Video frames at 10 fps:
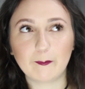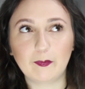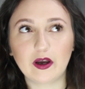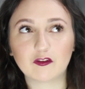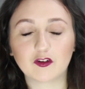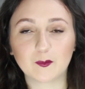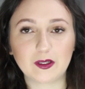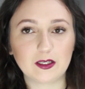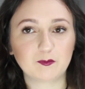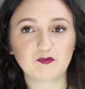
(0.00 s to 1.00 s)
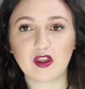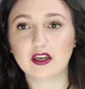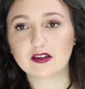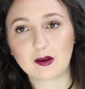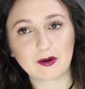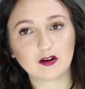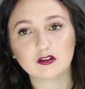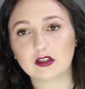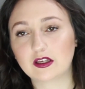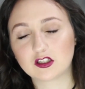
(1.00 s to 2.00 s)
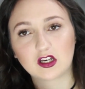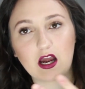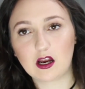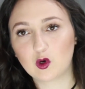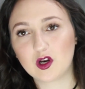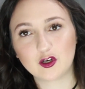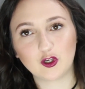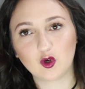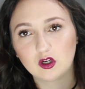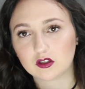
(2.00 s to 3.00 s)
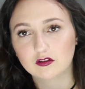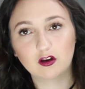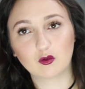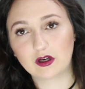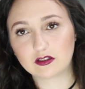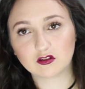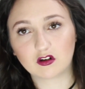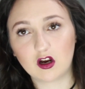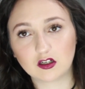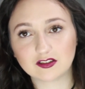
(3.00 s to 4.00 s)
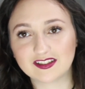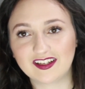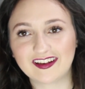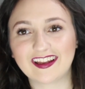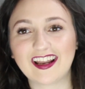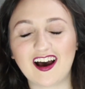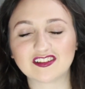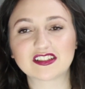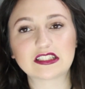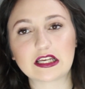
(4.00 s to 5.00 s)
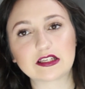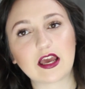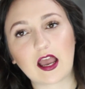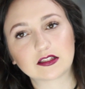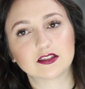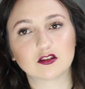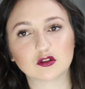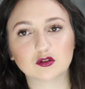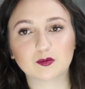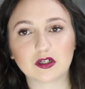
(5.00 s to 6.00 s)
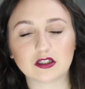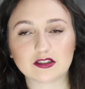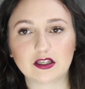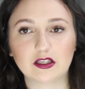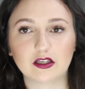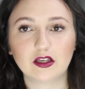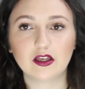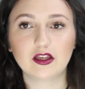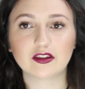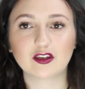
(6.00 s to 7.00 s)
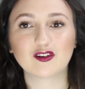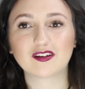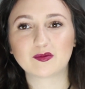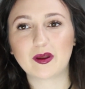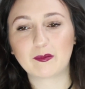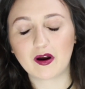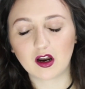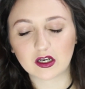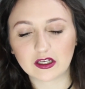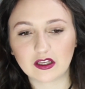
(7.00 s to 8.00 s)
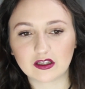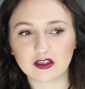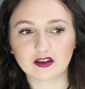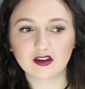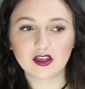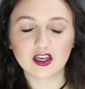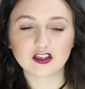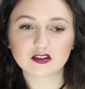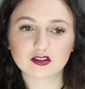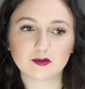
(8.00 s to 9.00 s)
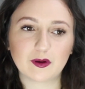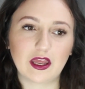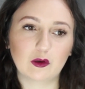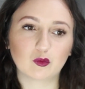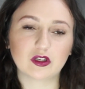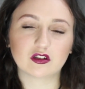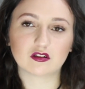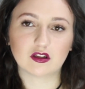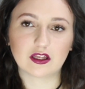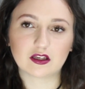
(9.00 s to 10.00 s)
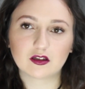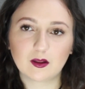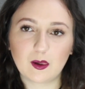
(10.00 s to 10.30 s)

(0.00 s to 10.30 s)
But for me, anytime I go to like Chicago or New York, no rental car is needed. I'll just take taxis or Ubers and then you don't have to pay parking, and it's just a pain when you're like,